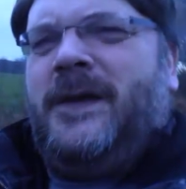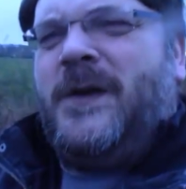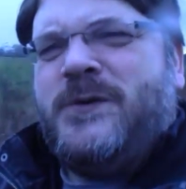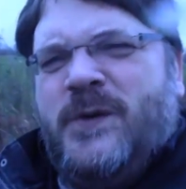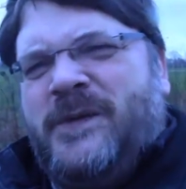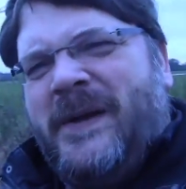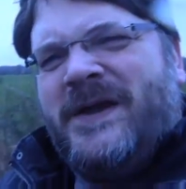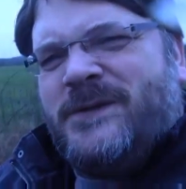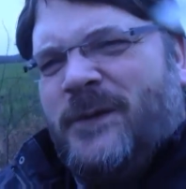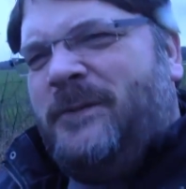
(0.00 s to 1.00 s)
those with
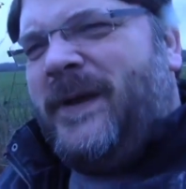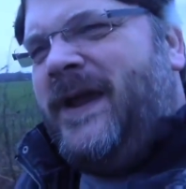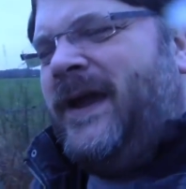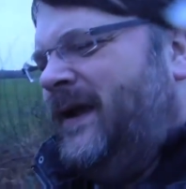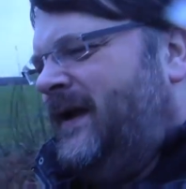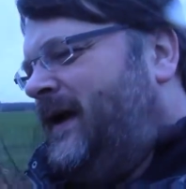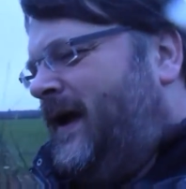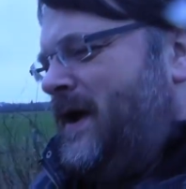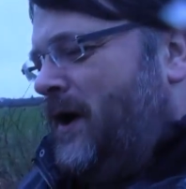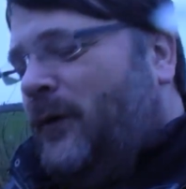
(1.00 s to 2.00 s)
beards will be,
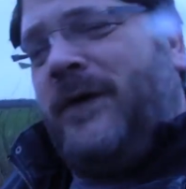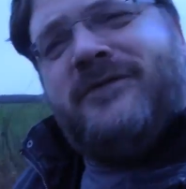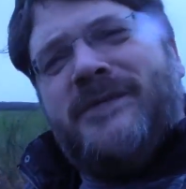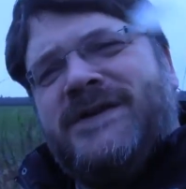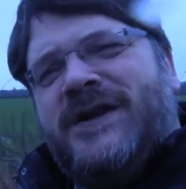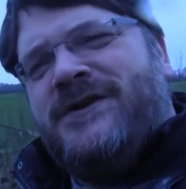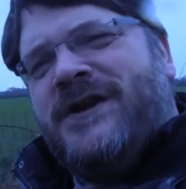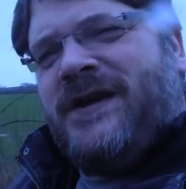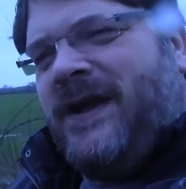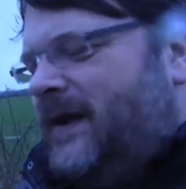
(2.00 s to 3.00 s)
or even moustaches,